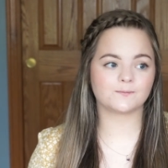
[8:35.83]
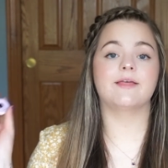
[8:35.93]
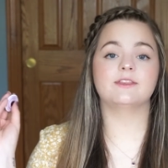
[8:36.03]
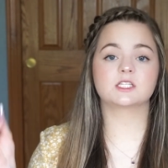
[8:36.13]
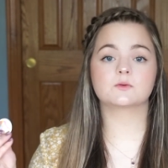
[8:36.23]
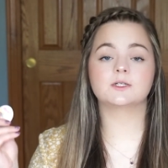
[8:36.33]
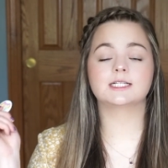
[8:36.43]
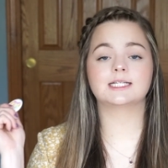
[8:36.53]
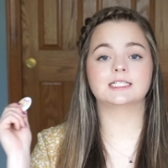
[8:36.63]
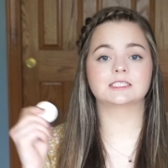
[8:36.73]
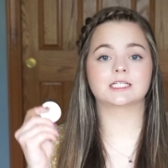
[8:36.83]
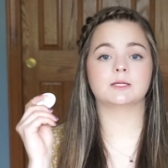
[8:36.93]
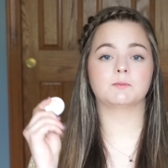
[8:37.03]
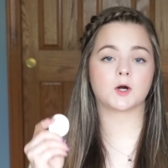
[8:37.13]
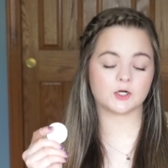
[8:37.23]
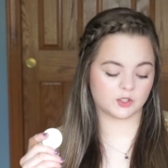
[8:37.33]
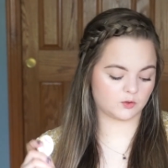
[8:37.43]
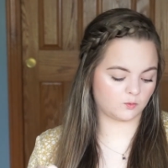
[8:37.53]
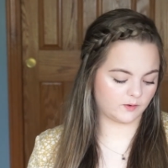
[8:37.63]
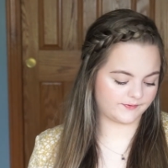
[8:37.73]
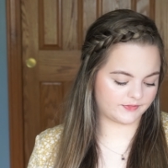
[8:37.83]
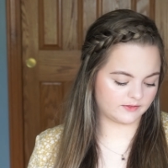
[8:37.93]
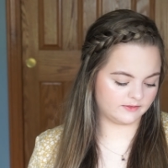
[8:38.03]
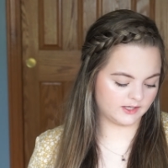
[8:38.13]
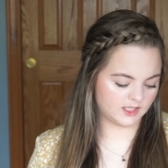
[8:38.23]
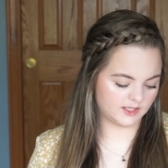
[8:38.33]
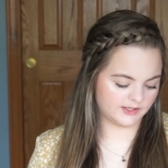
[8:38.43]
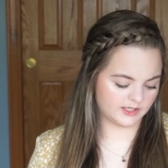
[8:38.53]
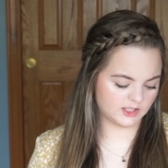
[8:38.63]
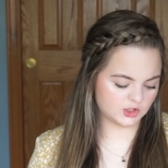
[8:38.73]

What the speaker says: And this one is in partner with the